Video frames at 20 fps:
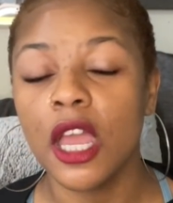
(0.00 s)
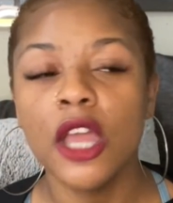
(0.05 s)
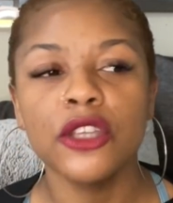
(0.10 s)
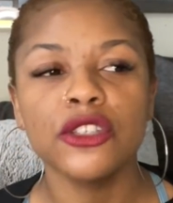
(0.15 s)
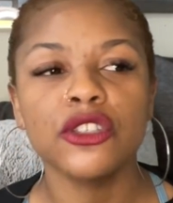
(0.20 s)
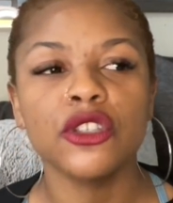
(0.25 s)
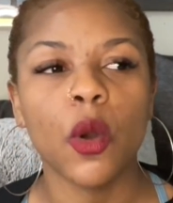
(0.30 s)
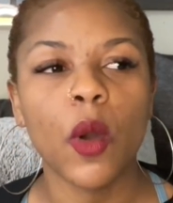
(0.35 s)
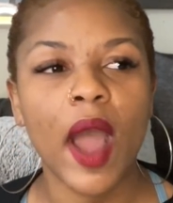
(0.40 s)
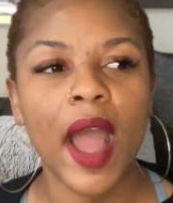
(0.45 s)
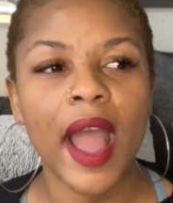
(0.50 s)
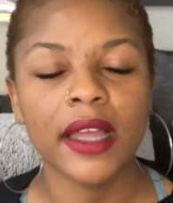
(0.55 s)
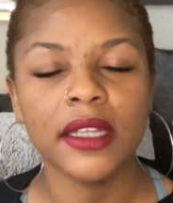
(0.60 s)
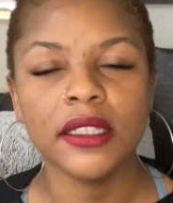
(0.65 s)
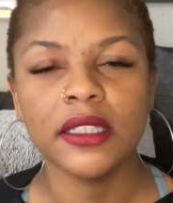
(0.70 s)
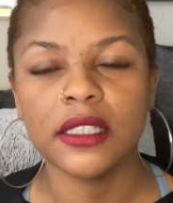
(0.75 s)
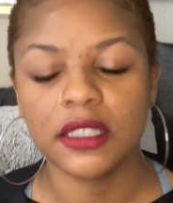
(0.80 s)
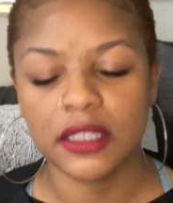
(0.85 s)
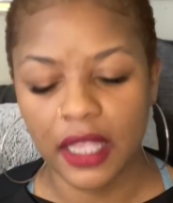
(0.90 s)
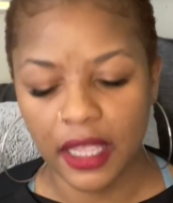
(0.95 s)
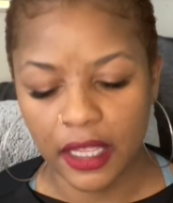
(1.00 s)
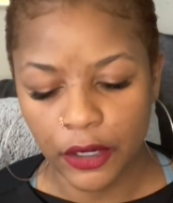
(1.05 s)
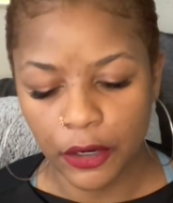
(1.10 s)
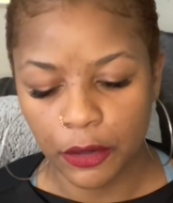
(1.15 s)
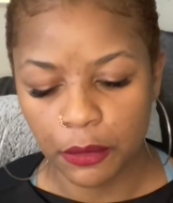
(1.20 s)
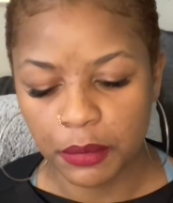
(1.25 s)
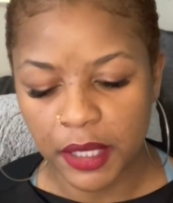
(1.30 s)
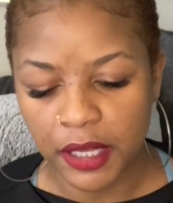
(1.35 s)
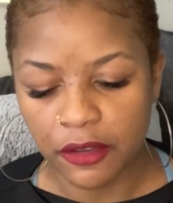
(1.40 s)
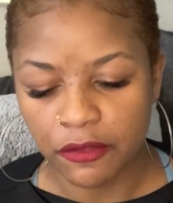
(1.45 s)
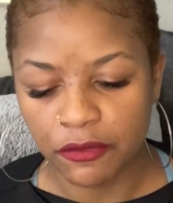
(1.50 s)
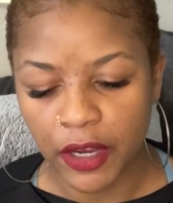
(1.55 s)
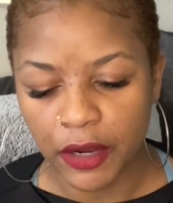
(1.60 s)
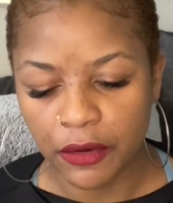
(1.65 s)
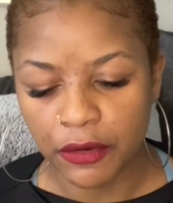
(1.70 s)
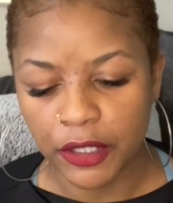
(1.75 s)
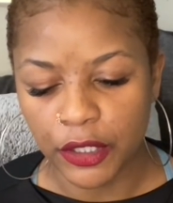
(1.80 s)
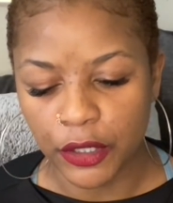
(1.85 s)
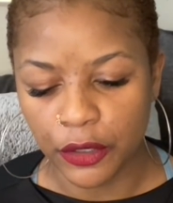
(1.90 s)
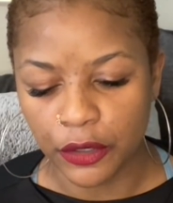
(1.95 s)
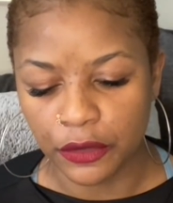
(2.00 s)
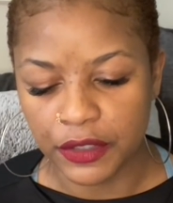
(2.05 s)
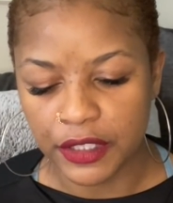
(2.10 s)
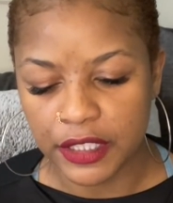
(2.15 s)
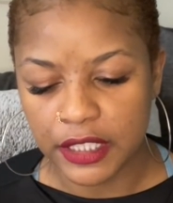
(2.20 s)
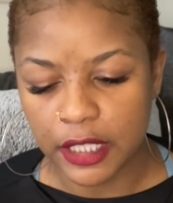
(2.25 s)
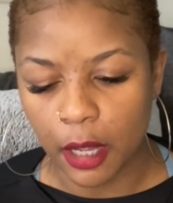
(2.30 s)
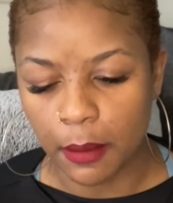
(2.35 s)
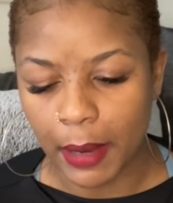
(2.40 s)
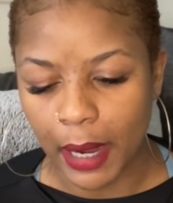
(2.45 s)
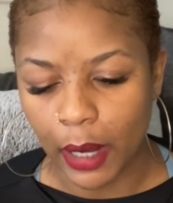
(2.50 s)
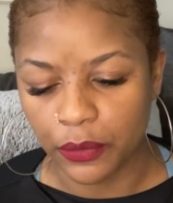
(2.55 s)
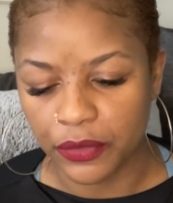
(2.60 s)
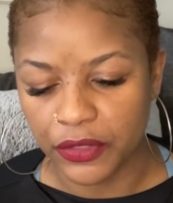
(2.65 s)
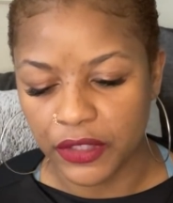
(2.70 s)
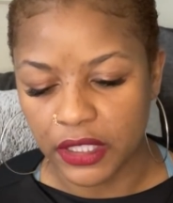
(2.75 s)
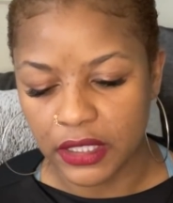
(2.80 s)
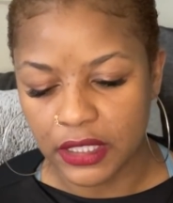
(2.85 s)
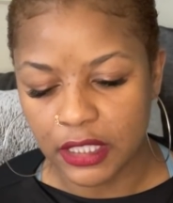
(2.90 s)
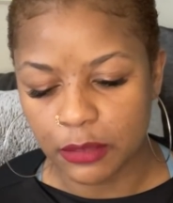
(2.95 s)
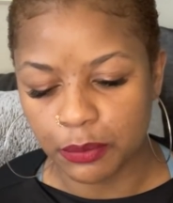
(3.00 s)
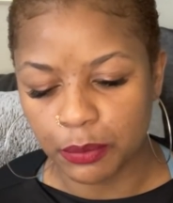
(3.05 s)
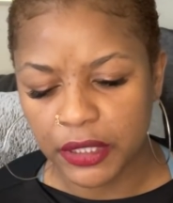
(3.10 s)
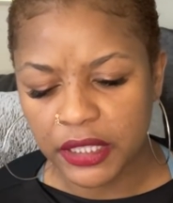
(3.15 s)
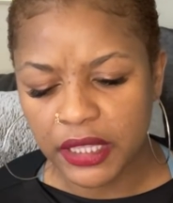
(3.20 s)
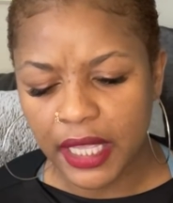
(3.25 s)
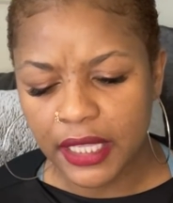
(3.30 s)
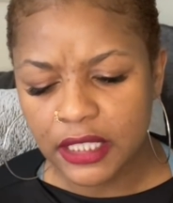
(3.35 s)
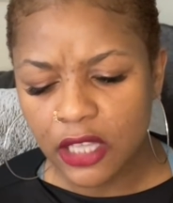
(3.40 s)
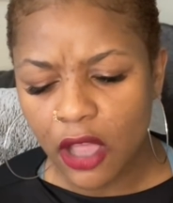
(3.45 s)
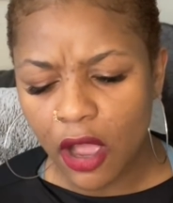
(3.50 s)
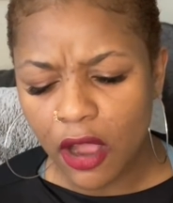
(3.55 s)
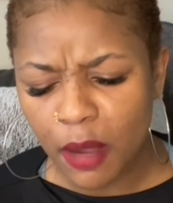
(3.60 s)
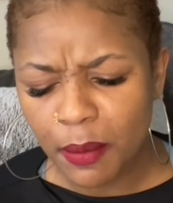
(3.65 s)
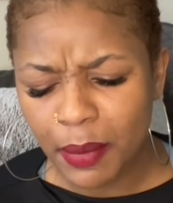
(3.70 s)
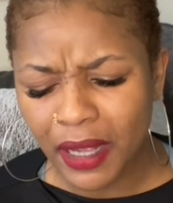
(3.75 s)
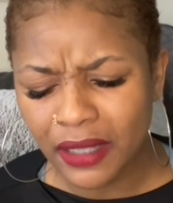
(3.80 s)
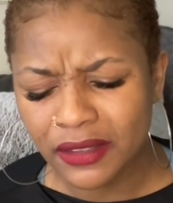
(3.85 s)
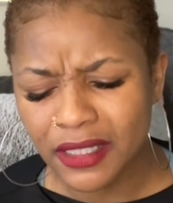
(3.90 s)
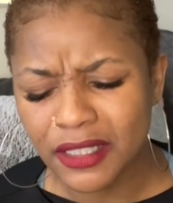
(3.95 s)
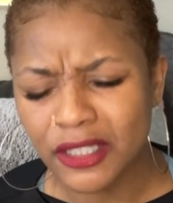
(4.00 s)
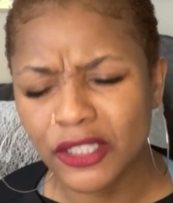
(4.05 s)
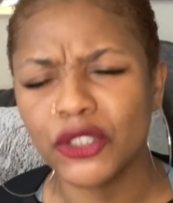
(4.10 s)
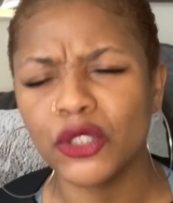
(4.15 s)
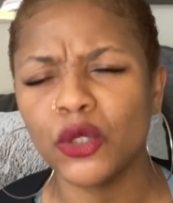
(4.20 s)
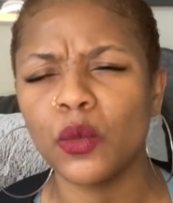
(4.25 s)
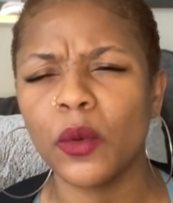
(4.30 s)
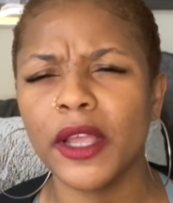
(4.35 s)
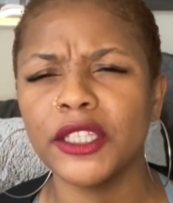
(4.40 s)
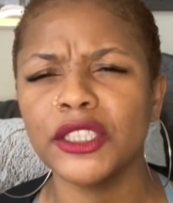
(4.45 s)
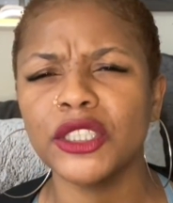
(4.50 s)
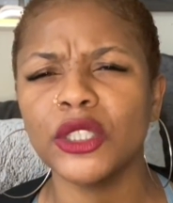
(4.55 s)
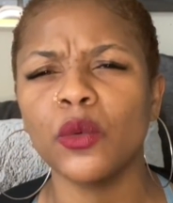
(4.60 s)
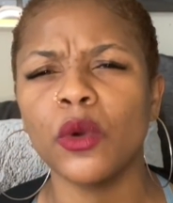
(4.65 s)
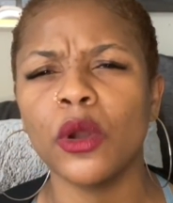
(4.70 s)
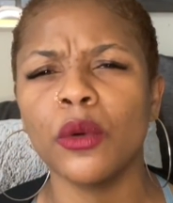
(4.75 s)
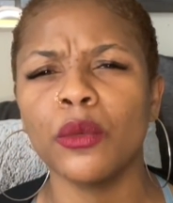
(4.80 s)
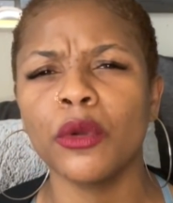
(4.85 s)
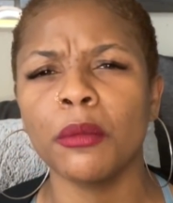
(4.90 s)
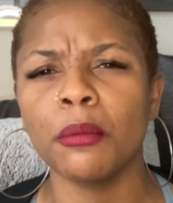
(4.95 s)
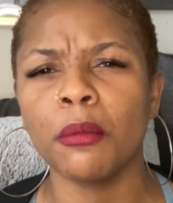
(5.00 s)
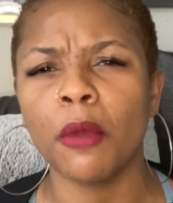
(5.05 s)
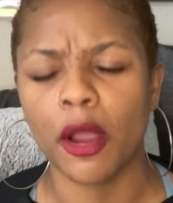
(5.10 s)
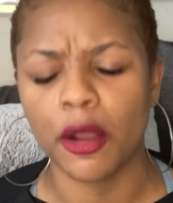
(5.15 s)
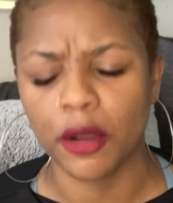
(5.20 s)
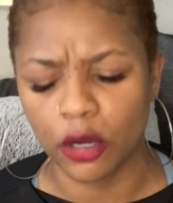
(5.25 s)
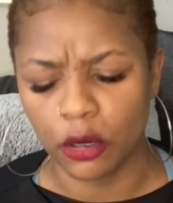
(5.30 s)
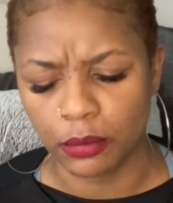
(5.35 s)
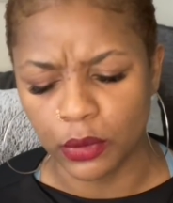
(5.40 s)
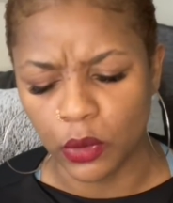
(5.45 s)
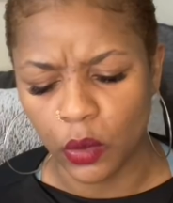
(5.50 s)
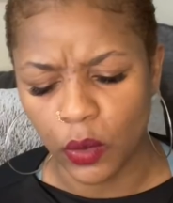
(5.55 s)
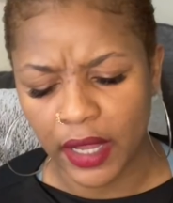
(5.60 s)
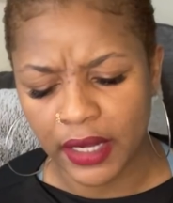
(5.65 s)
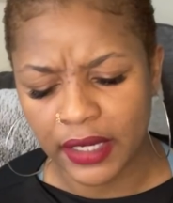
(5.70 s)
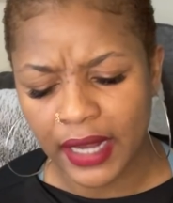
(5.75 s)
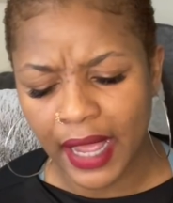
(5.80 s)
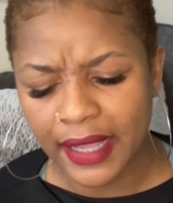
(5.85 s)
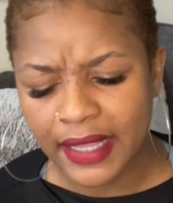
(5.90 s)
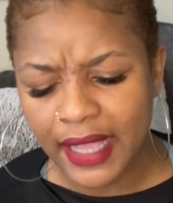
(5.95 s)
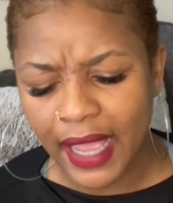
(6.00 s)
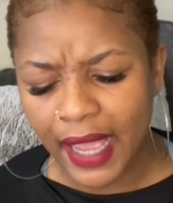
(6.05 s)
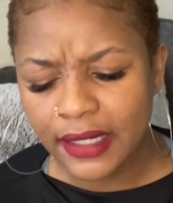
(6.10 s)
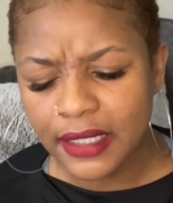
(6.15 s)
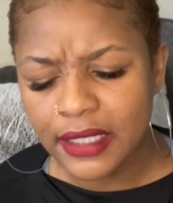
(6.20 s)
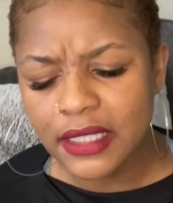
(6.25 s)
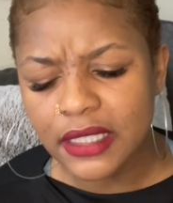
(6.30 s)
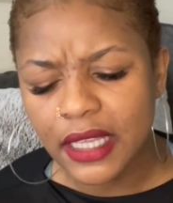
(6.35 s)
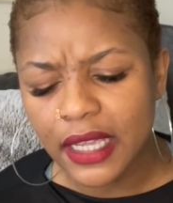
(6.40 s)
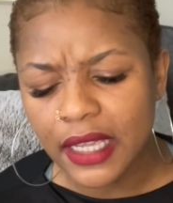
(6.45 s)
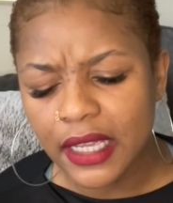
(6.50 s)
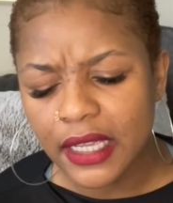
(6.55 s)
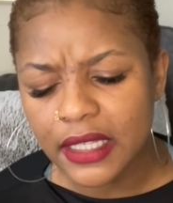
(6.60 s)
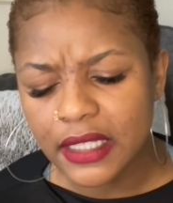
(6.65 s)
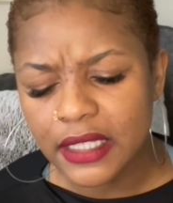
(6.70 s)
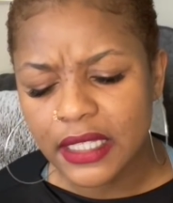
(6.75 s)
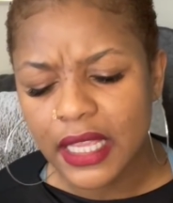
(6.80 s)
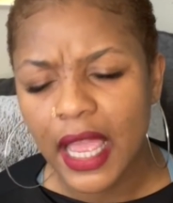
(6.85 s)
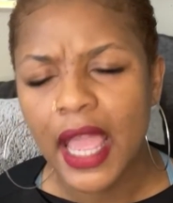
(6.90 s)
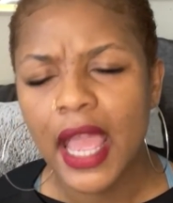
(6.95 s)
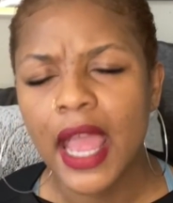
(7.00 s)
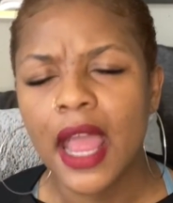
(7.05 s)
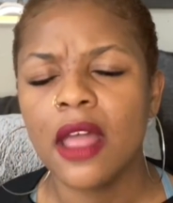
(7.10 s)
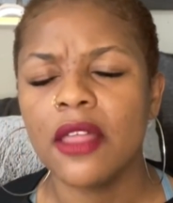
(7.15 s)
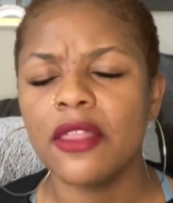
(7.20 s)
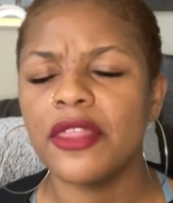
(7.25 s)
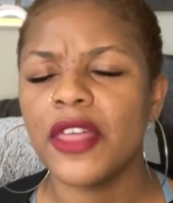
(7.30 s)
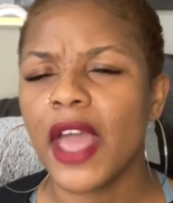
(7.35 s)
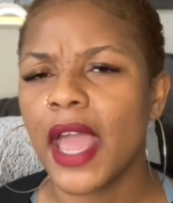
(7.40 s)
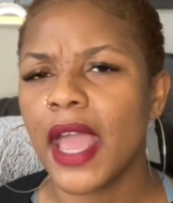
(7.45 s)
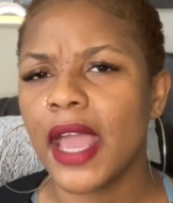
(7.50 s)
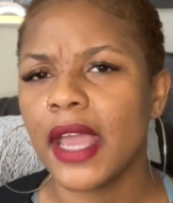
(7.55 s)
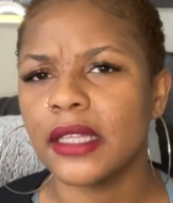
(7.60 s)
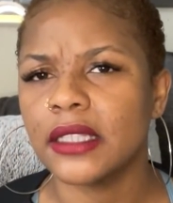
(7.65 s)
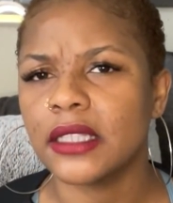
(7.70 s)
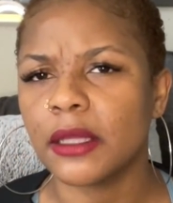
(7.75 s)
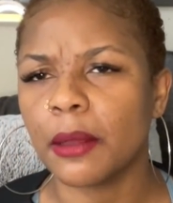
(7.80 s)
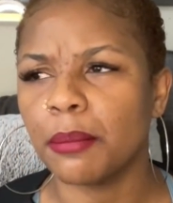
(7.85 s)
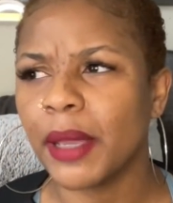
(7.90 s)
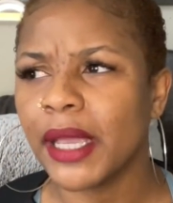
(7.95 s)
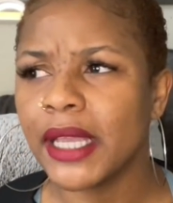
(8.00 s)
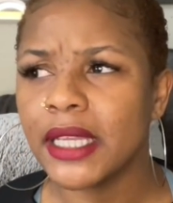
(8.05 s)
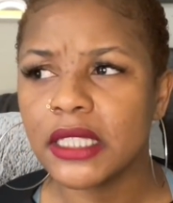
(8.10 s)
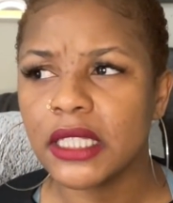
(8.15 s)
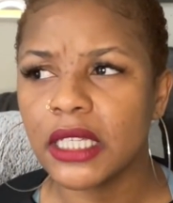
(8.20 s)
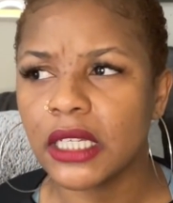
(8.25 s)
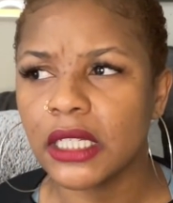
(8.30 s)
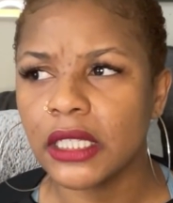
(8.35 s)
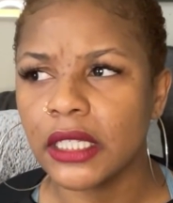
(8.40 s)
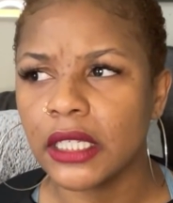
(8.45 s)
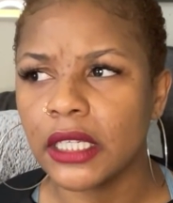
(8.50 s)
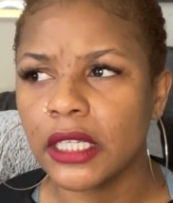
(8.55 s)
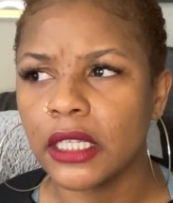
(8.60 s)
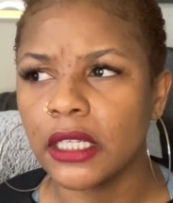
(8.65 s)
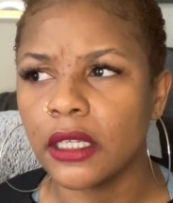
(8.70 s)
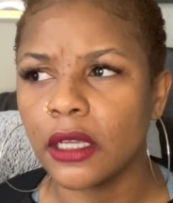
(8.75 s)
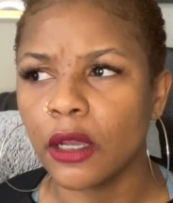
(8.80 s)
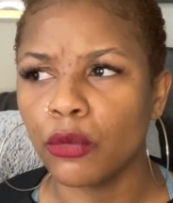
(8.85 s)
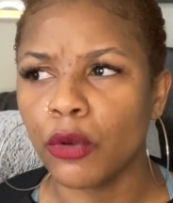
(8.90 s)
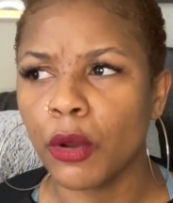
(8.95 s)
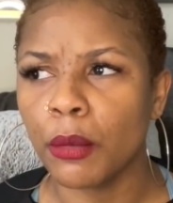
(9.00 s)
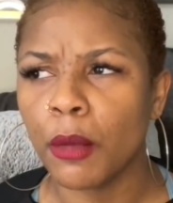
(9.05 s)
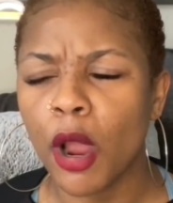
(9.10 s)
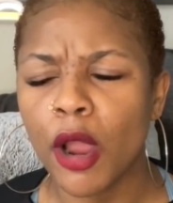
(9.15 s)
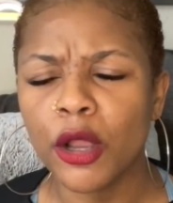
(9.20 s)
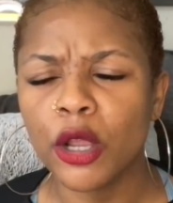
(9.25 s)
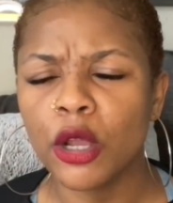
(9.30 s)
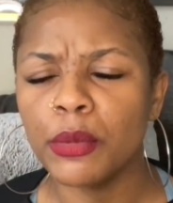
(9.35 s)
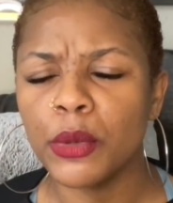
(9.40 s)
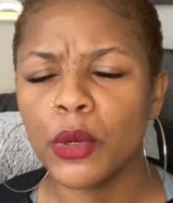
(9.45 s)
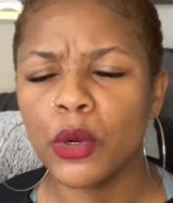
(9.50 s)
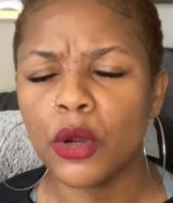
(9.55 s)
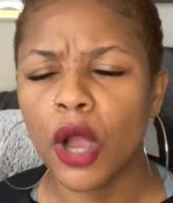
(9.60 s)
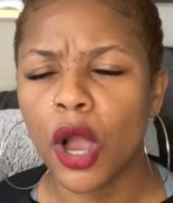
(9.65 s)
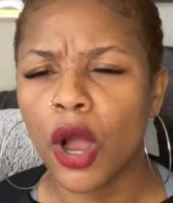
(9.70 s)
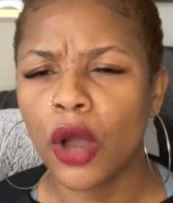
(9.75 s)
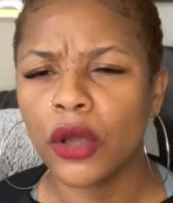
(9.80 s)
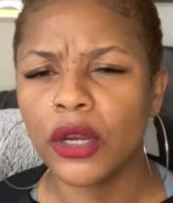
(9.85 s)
So I understand her being very nervous about this. But they talk about the situation with Remarkable. And Ayana says that basically Remarkable called